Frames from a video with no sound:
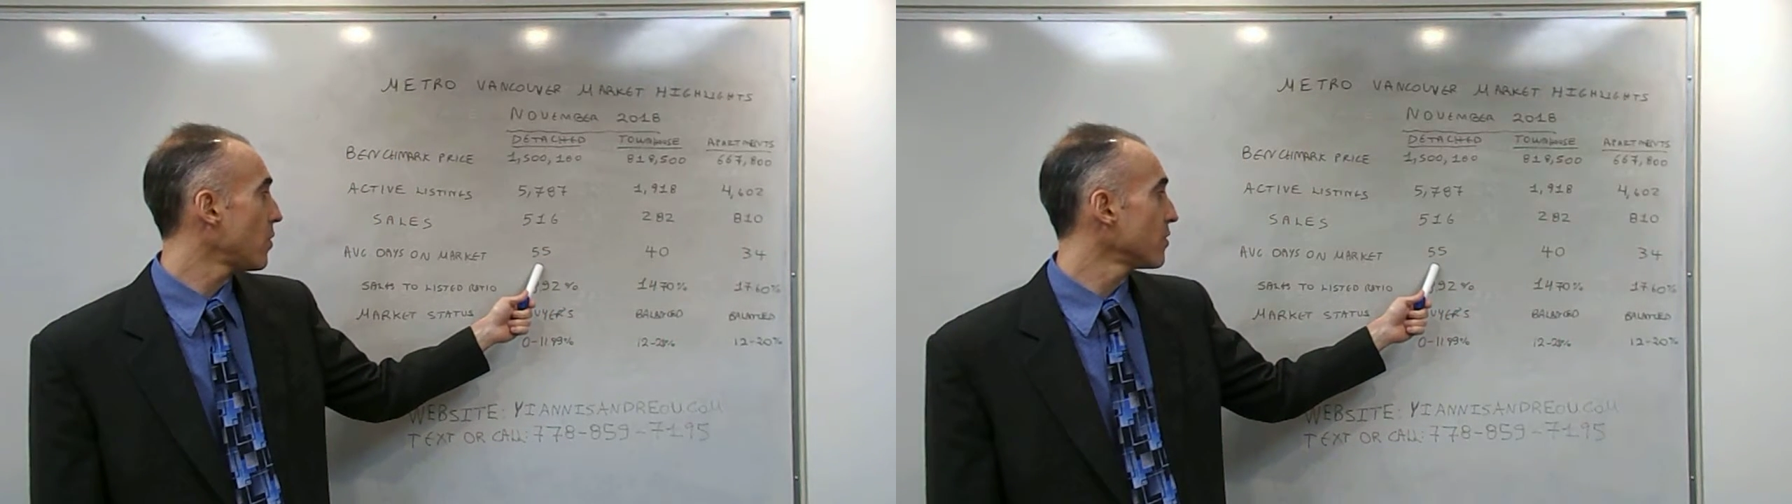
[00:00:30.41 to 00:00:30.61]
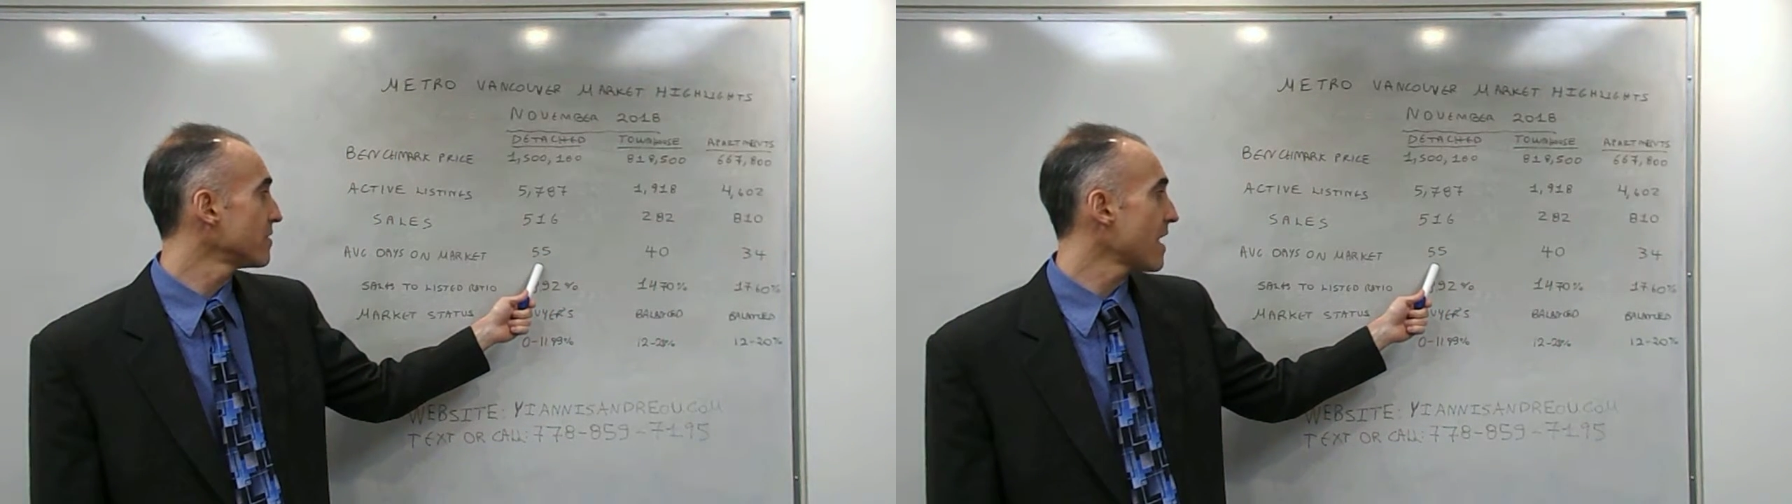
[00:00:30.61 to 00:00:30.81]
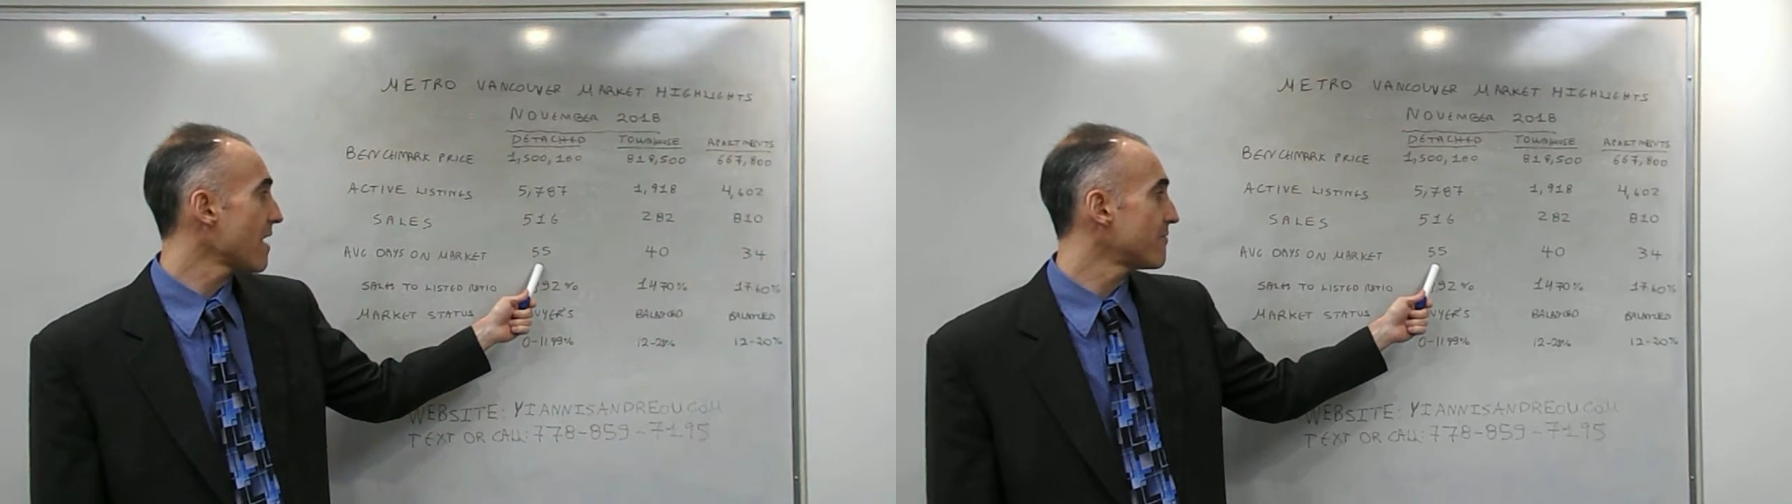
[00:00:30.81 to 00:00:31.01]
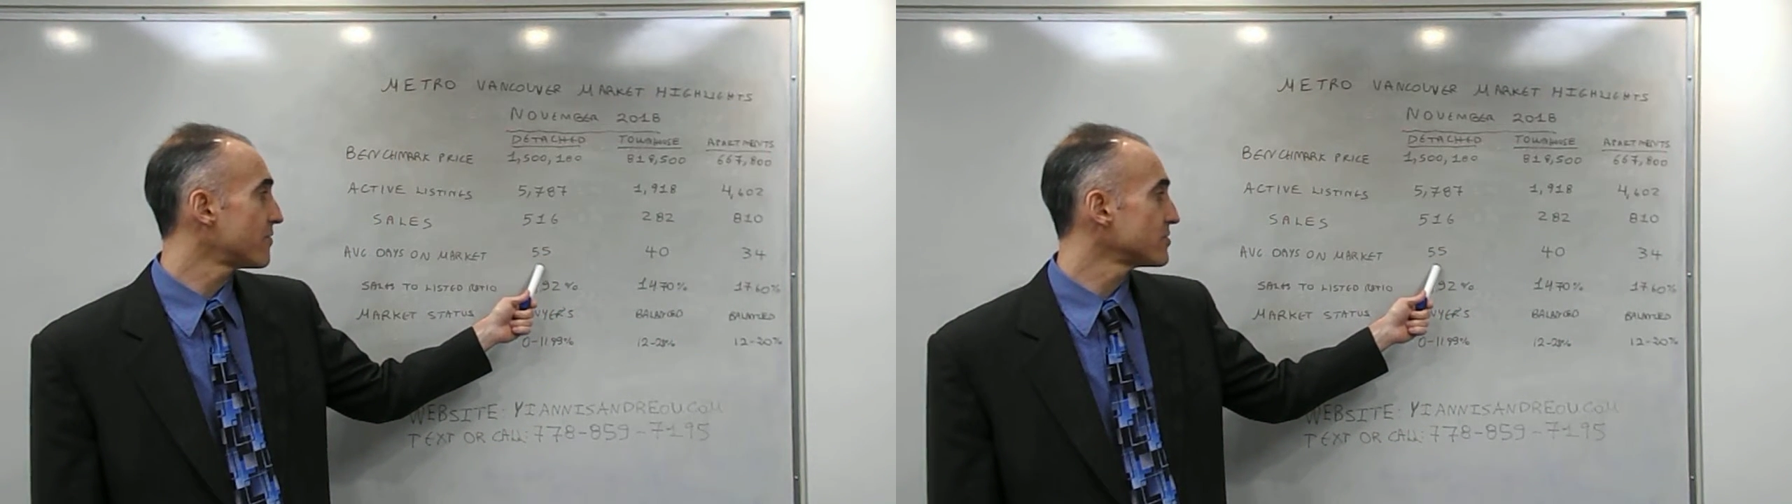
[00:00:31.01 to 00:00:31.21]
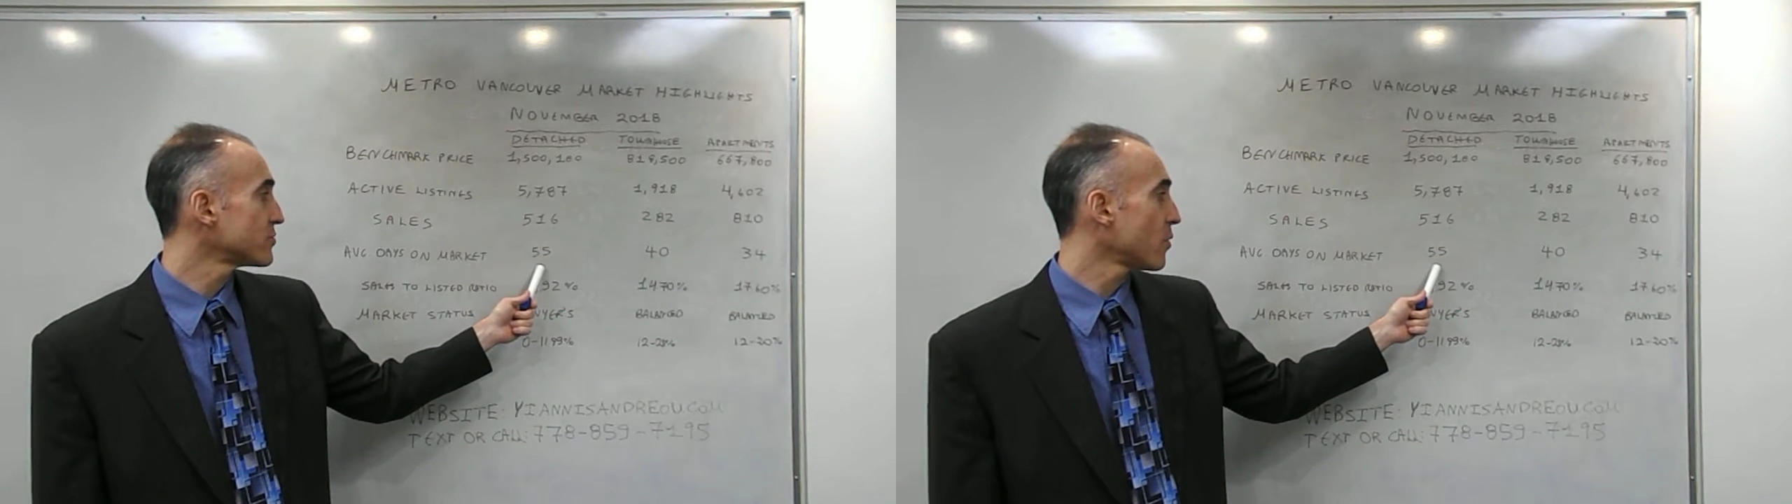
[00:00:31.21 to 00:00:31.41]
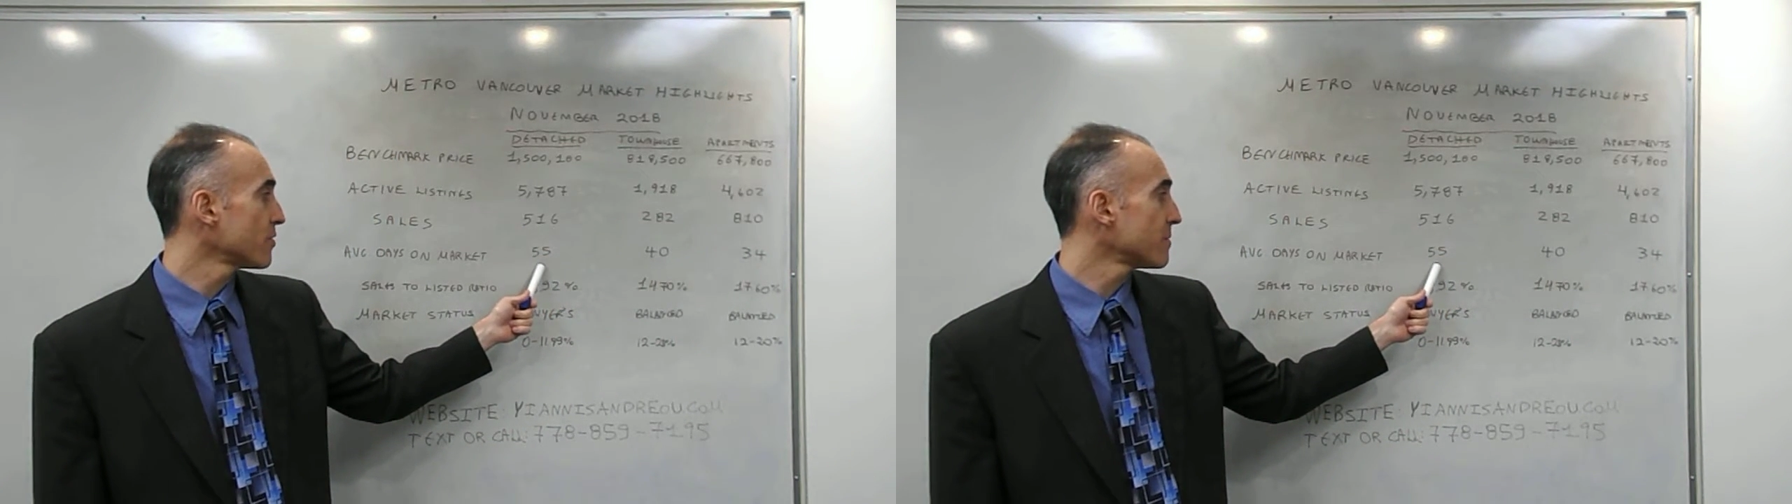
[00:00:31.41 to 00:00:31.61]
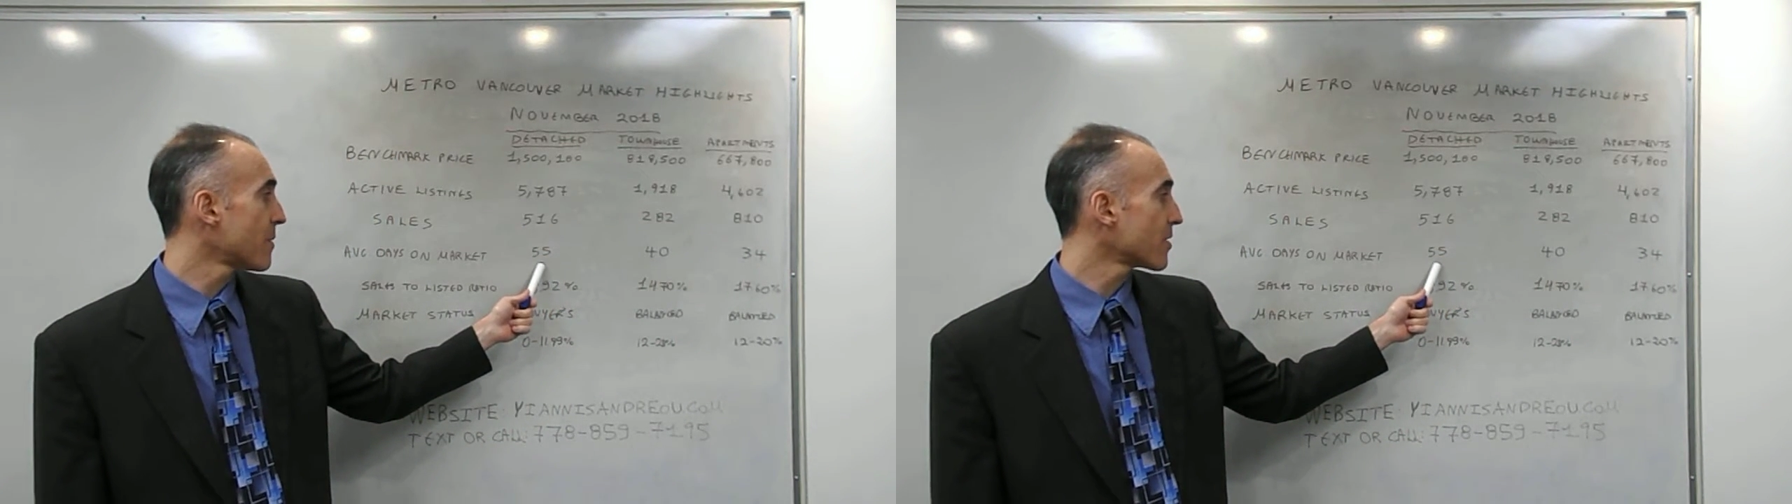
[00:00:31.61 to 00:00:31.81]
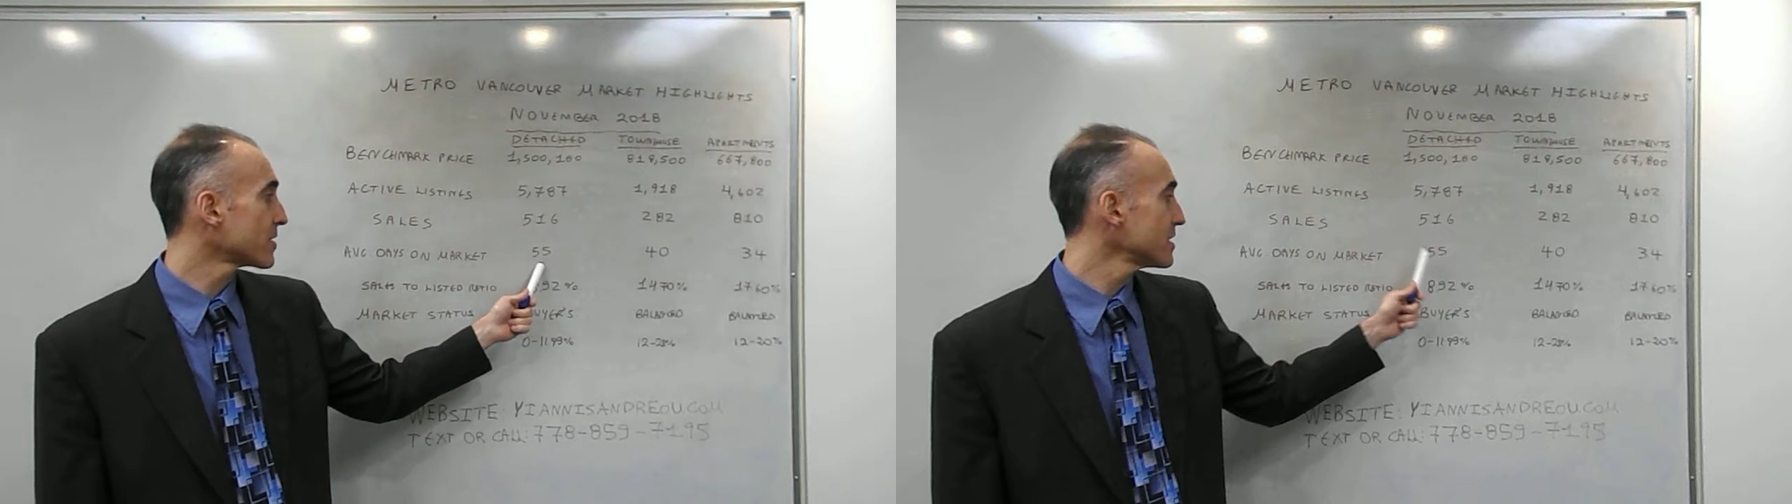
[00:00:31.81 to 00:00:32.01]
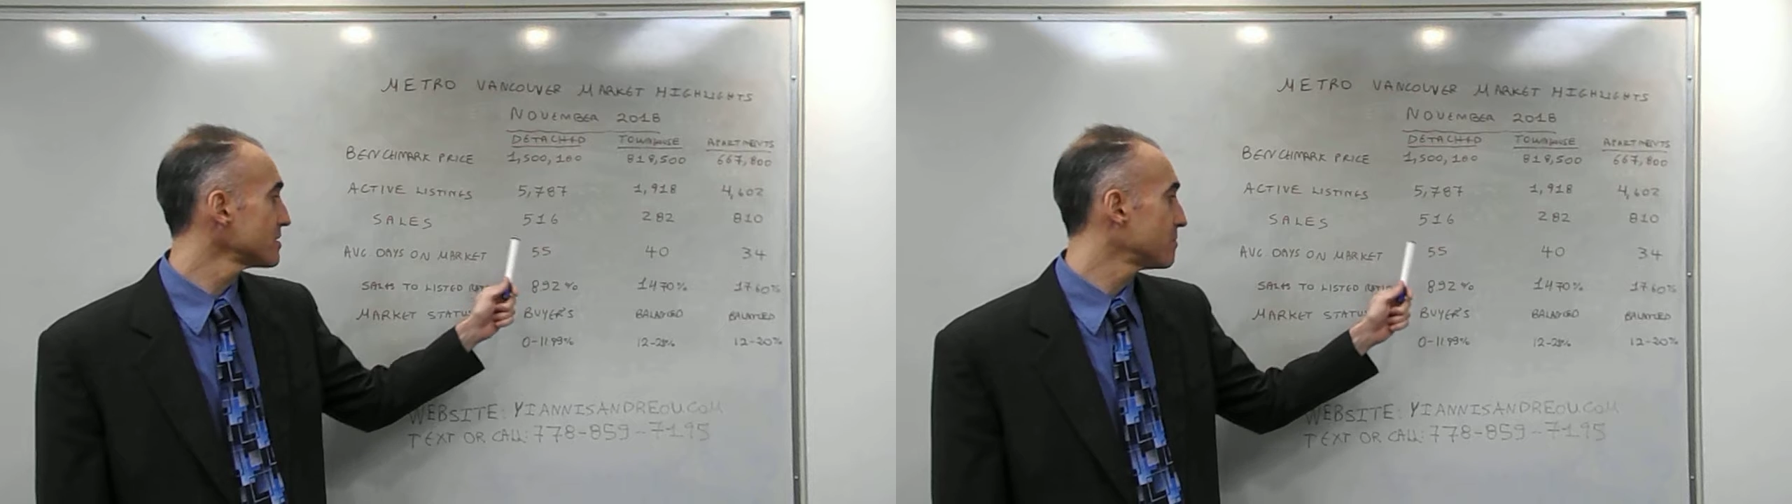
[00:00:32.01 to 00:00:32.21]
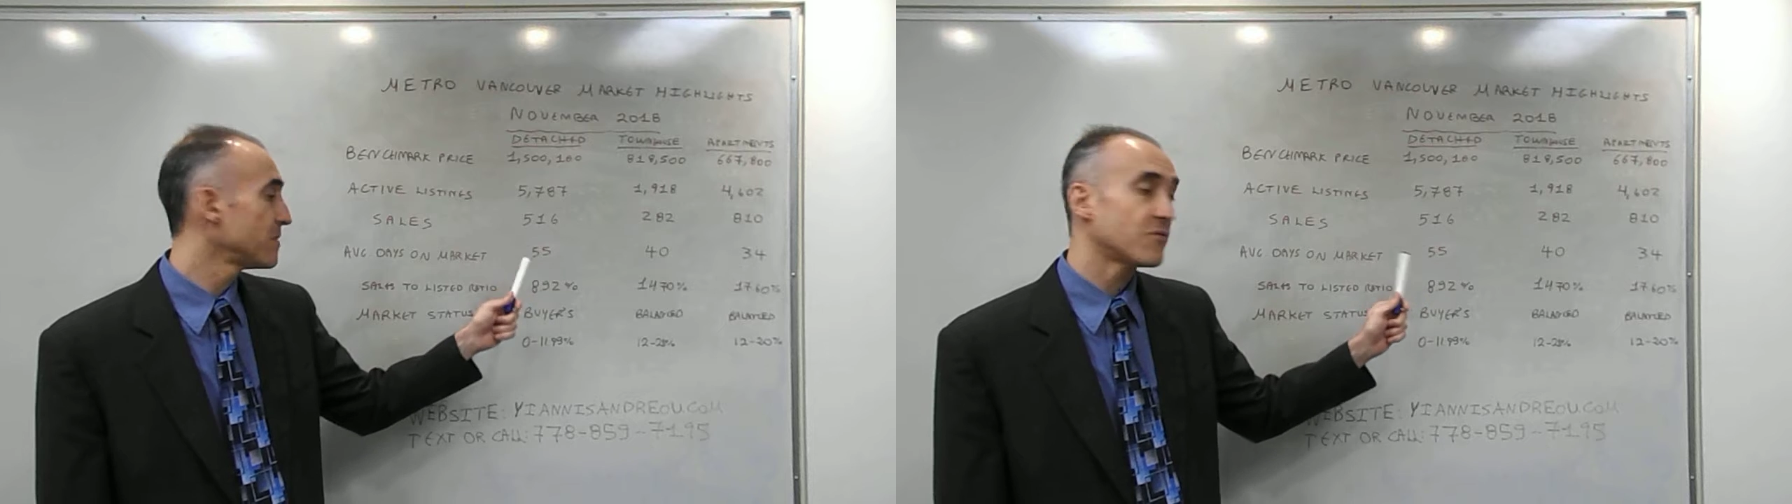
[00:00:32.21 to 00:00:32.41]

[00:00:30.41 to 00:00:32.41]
on the average on the market